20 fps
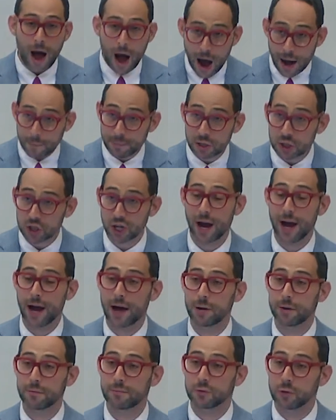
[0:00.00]
I'm the
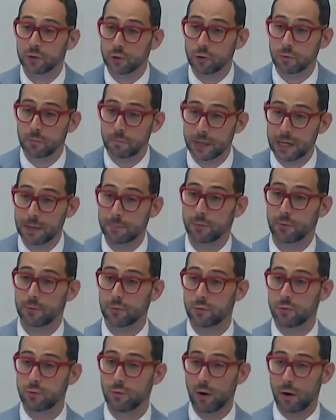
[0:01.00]
child of two
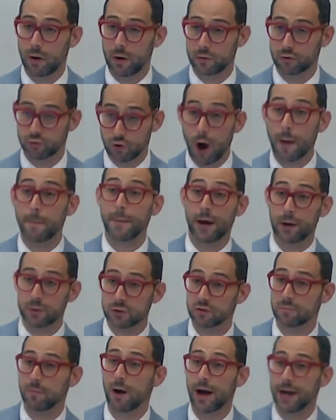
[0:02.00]
people who are
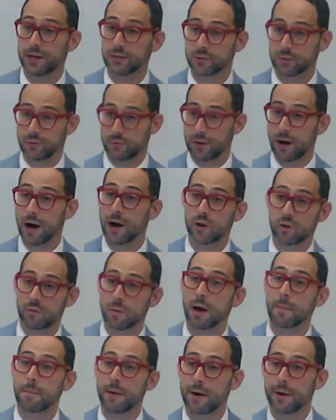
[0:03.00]
dropouts from high school. Neither of
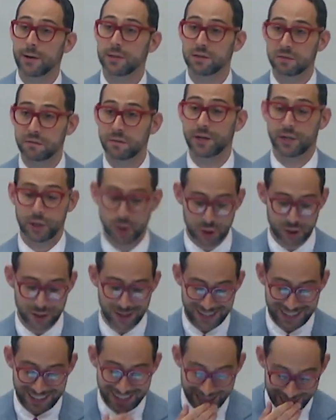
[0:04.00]
my parents finished
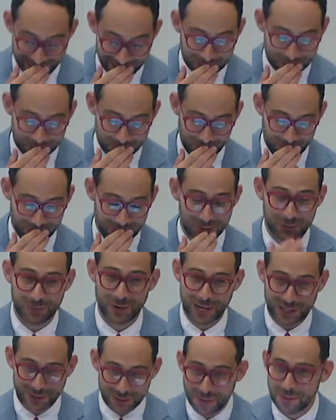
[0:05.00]
high school. So
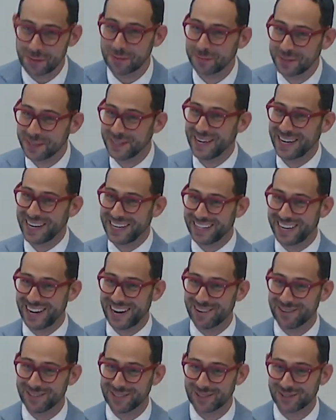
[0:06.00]
when I told them today that
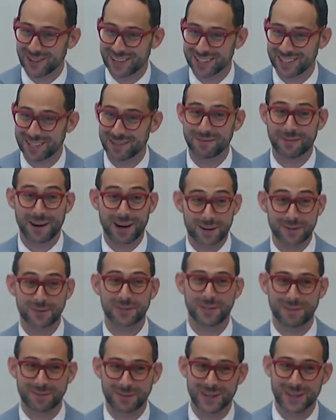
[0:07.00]
I was addressing the
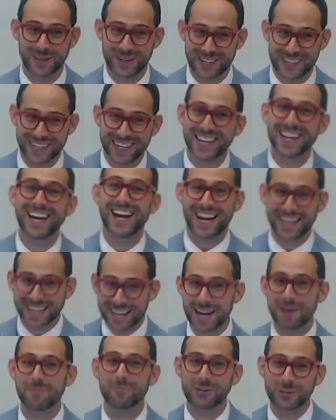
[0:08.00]
Faculty of Law at
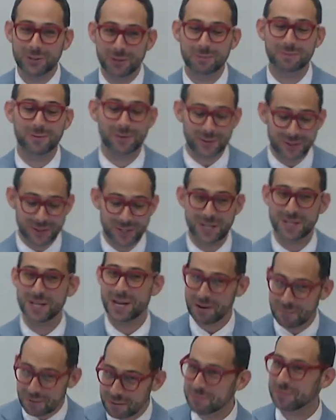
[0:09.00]
Cambridge University,
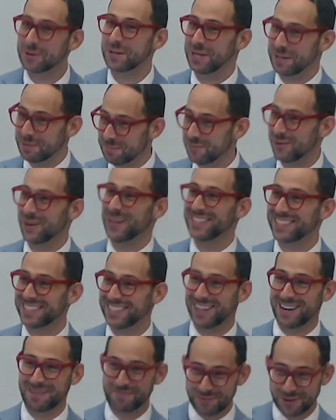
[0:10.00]
they were pretty impressed,
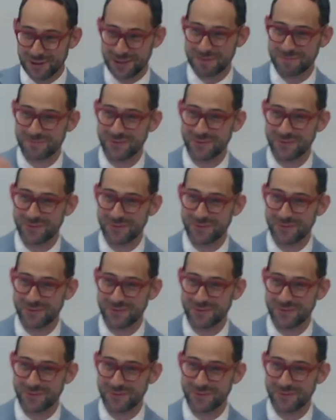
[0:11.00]
and I'm pretty